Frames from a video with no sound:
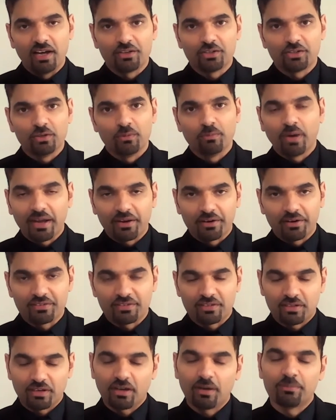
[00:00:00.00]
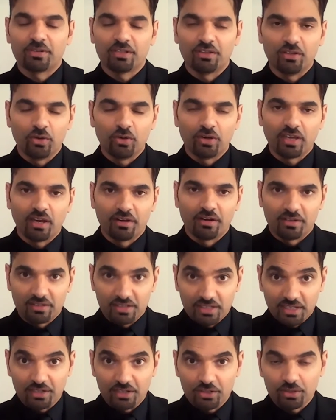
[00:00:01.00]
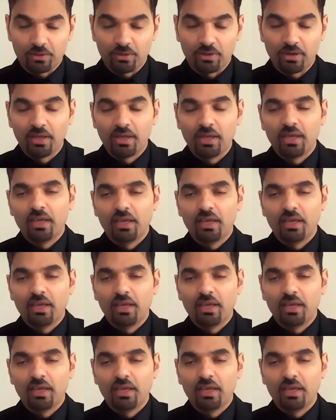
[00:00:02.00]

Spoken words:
to migrants to come to the UK under Tier 2.